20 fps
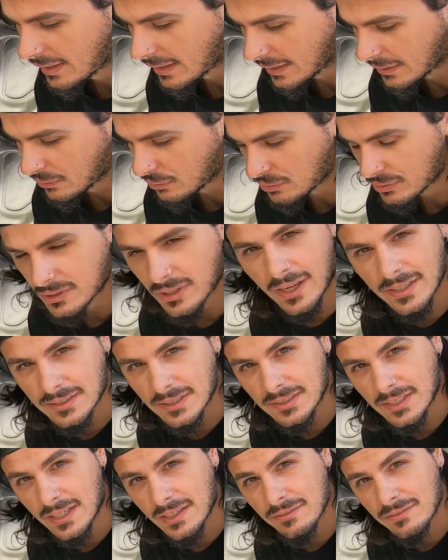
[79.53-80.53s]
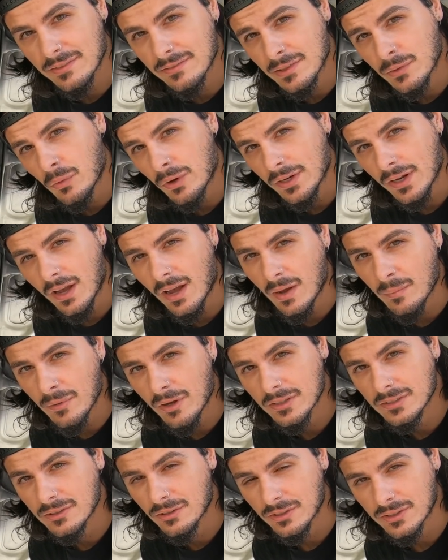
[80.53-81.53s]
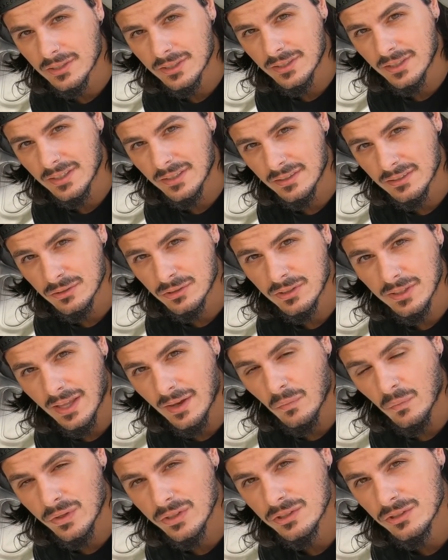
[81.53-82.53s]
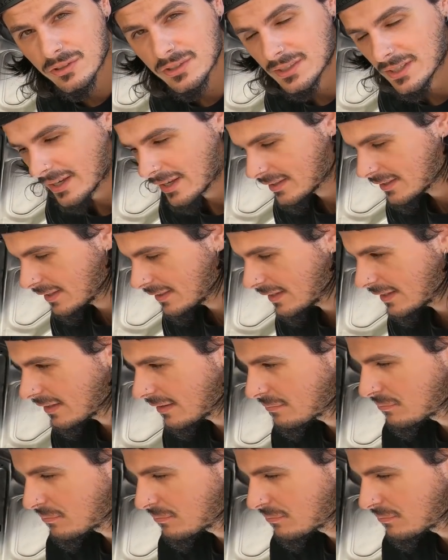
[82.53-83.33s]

It also has a T51 R mod, so it's going to do that whistle sound. And then